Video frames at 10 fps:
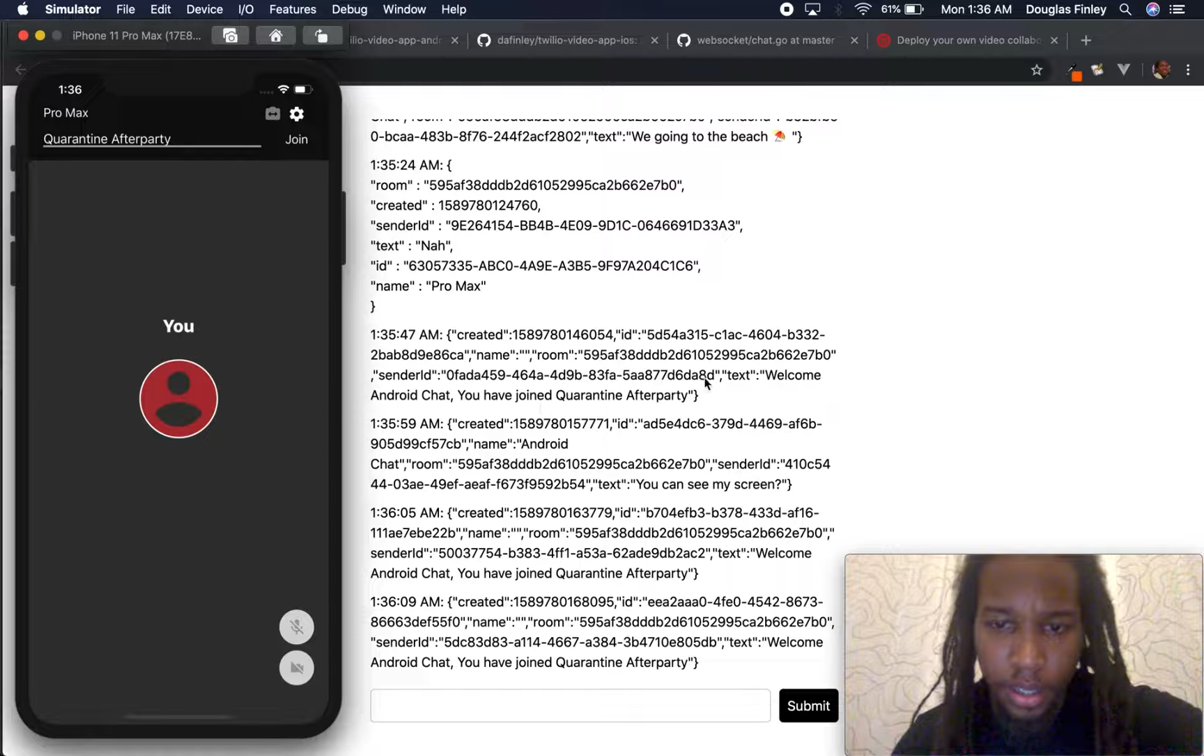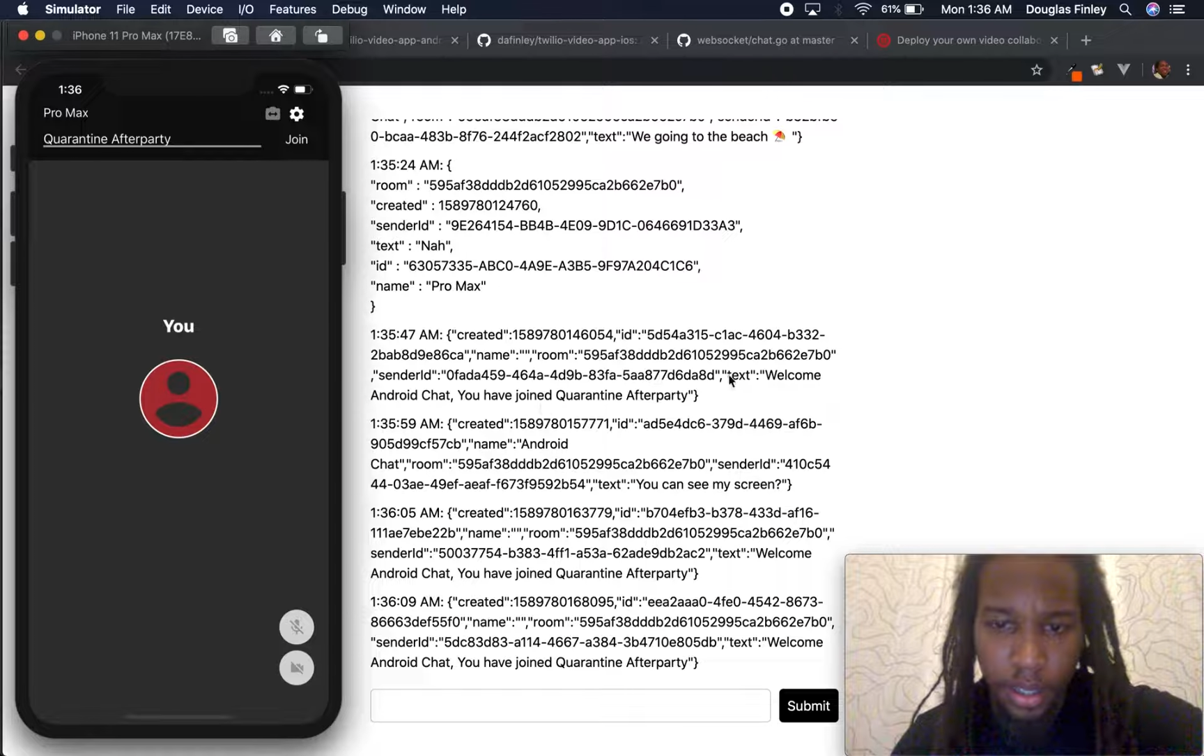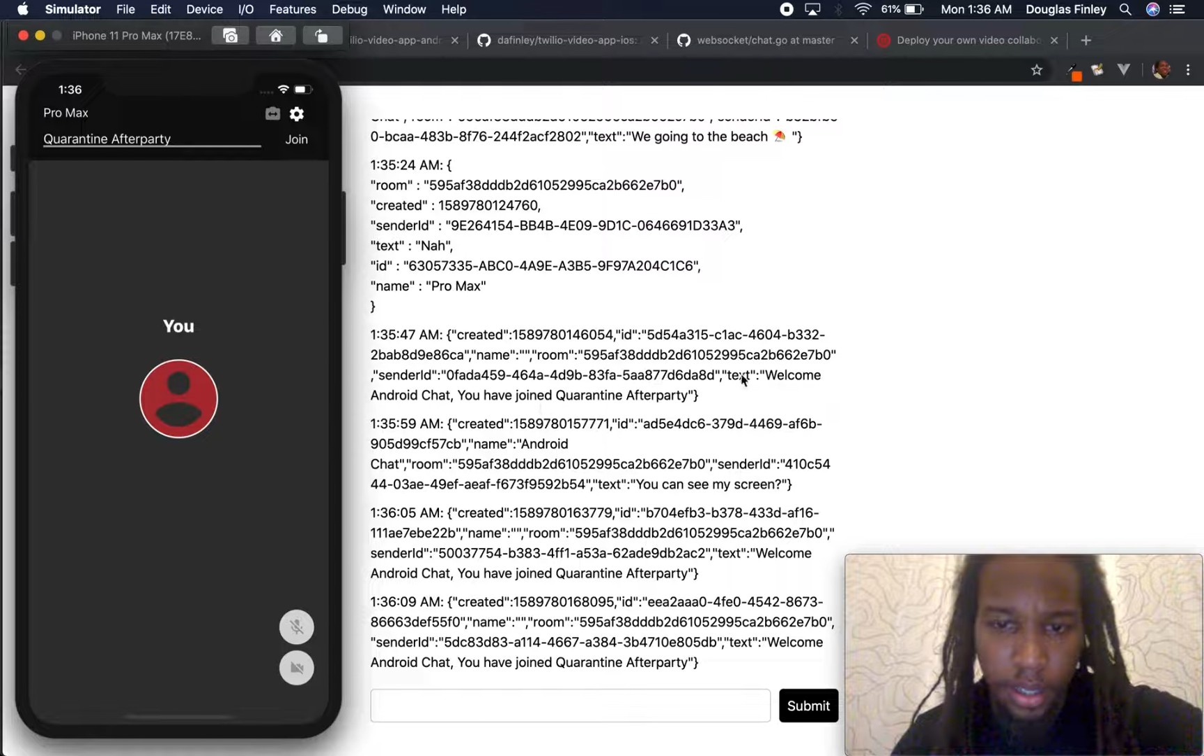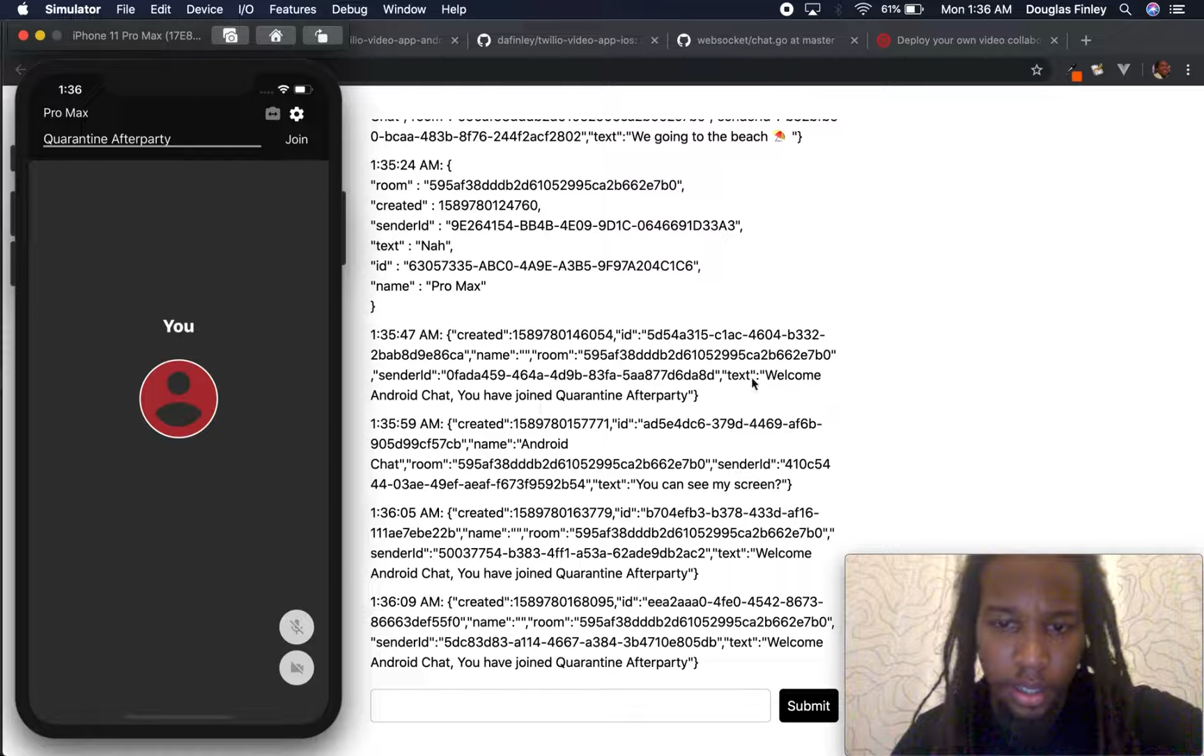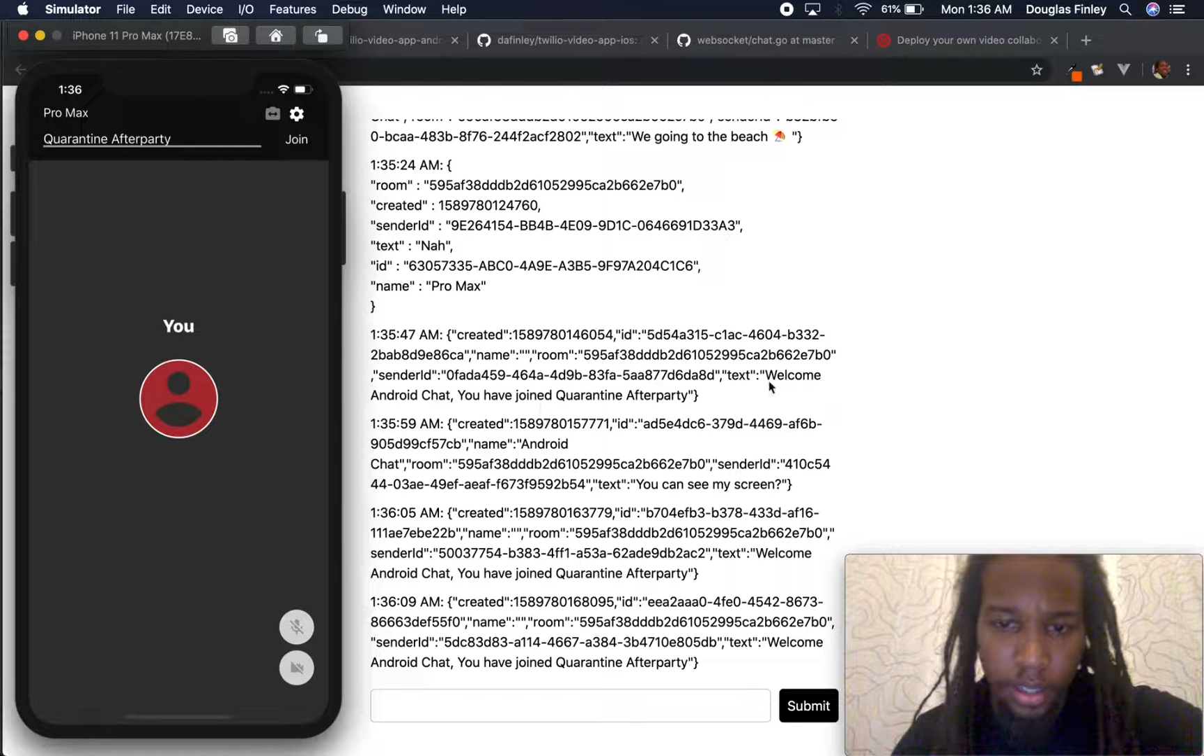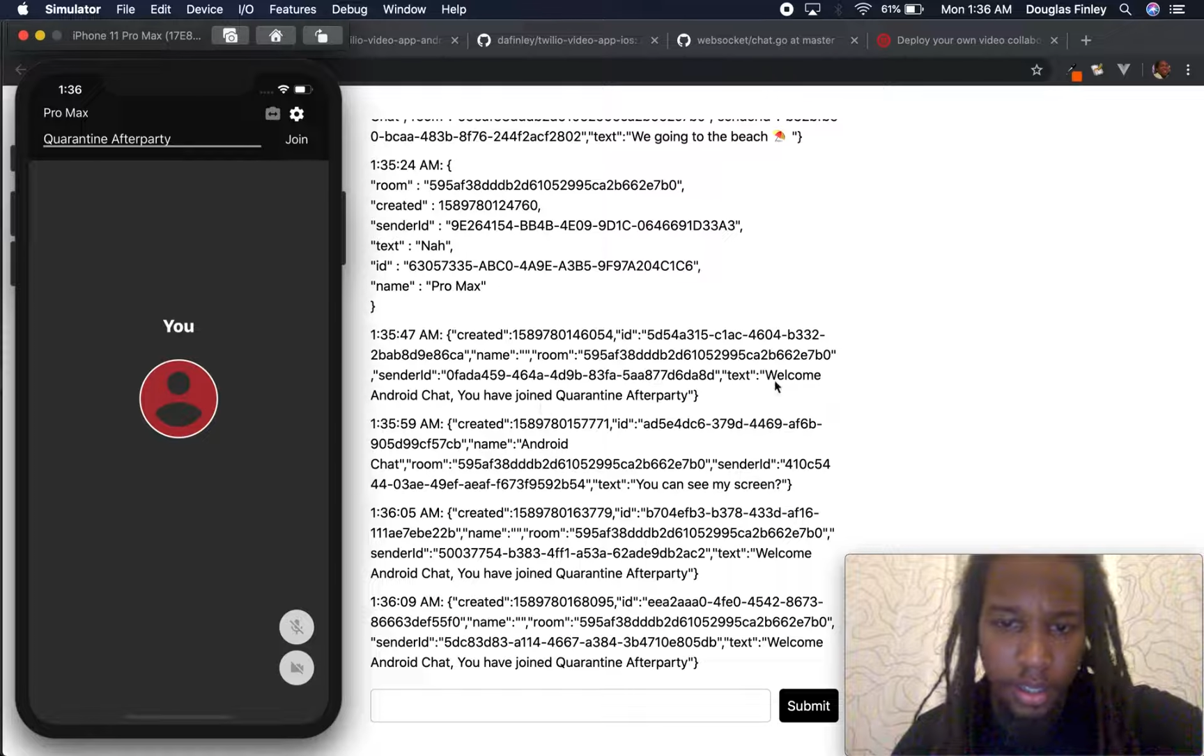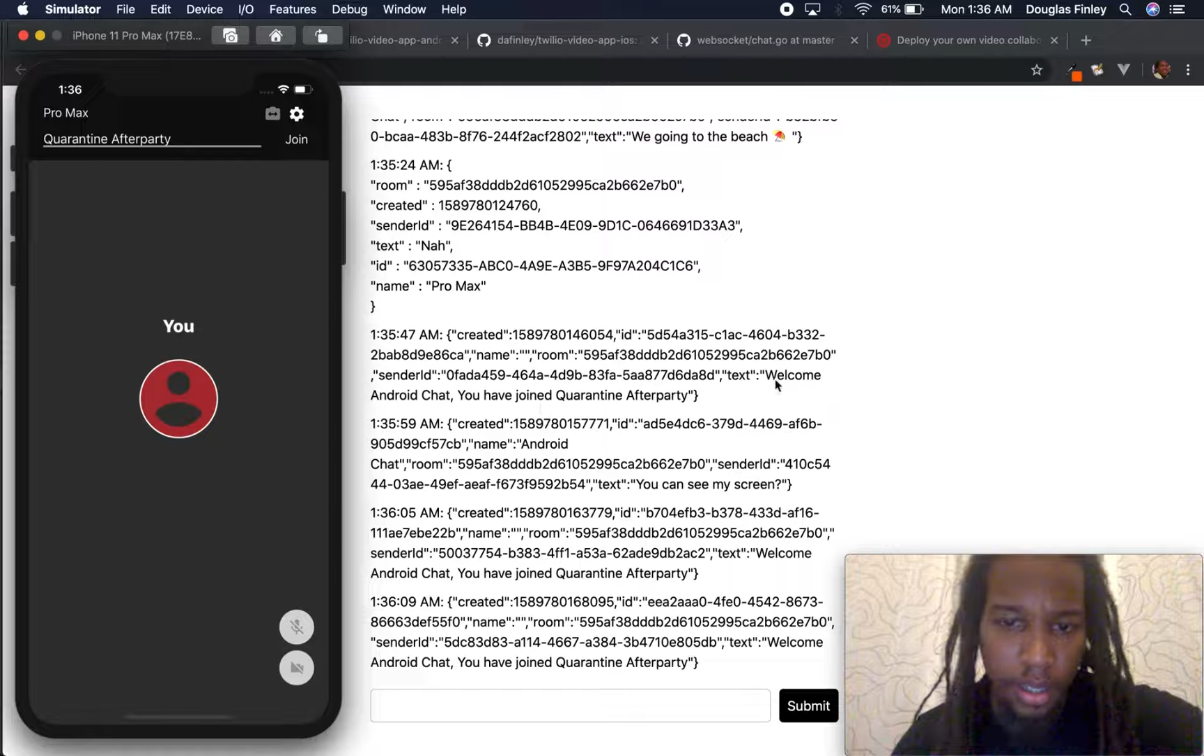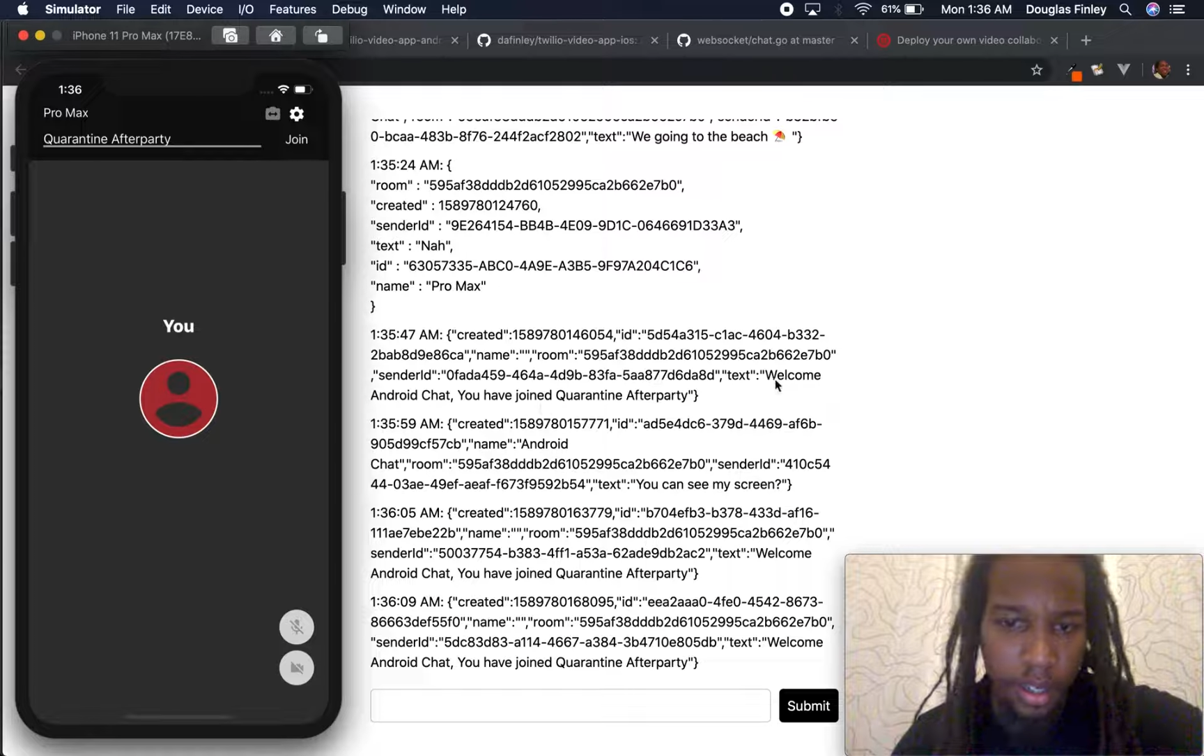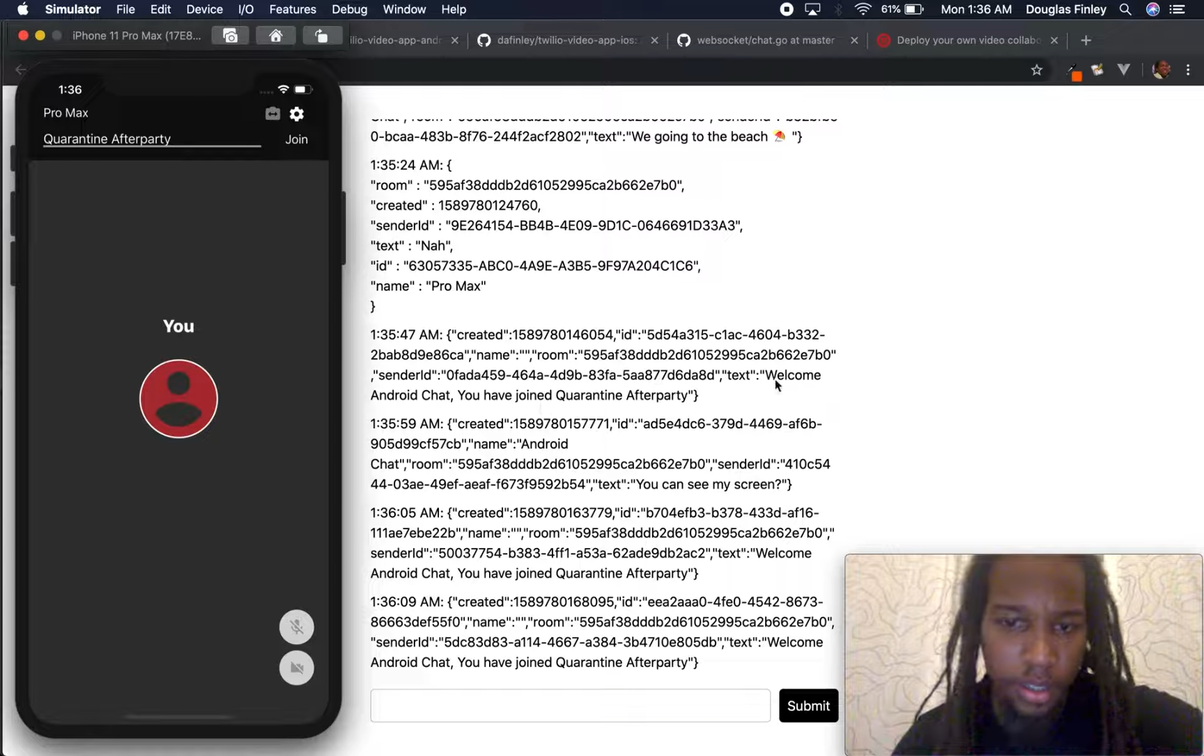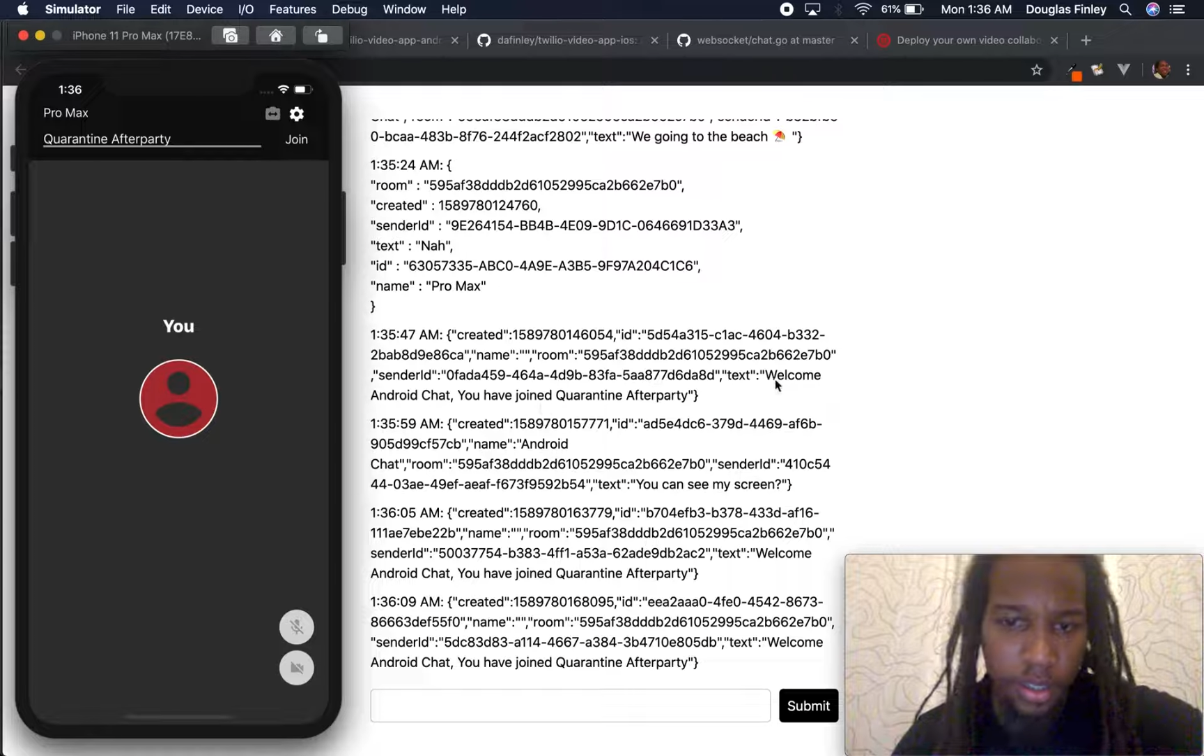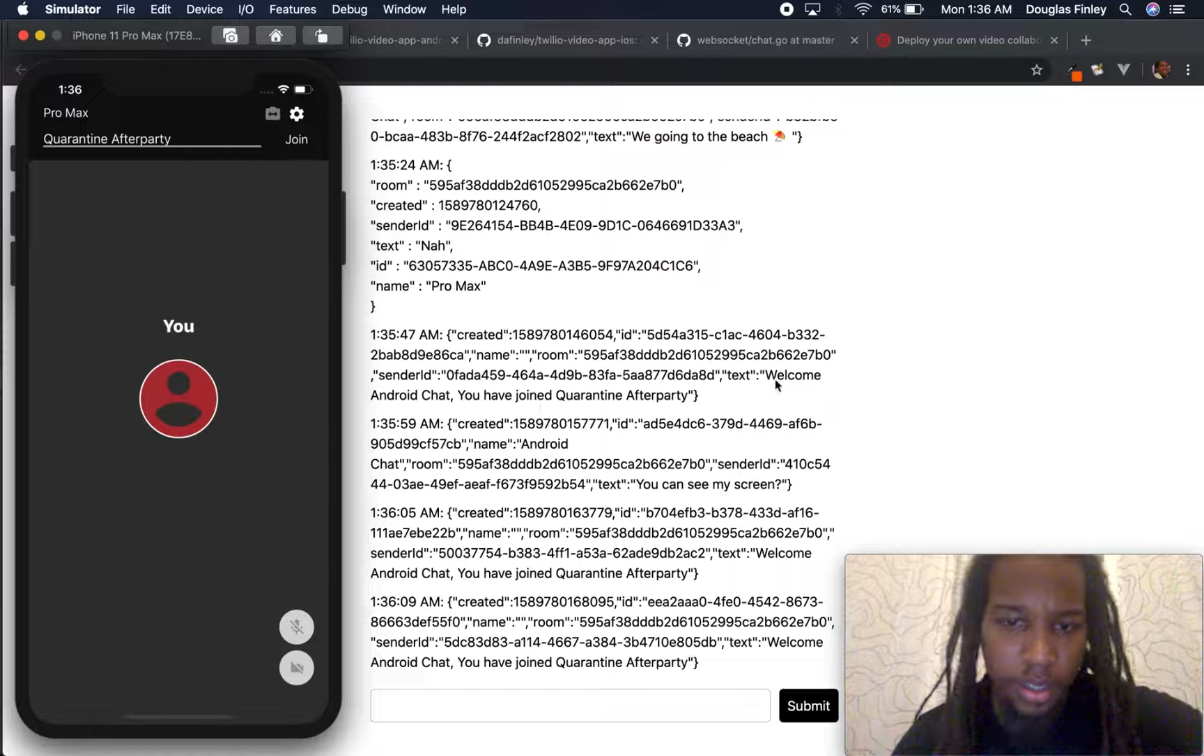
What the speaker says: And then the text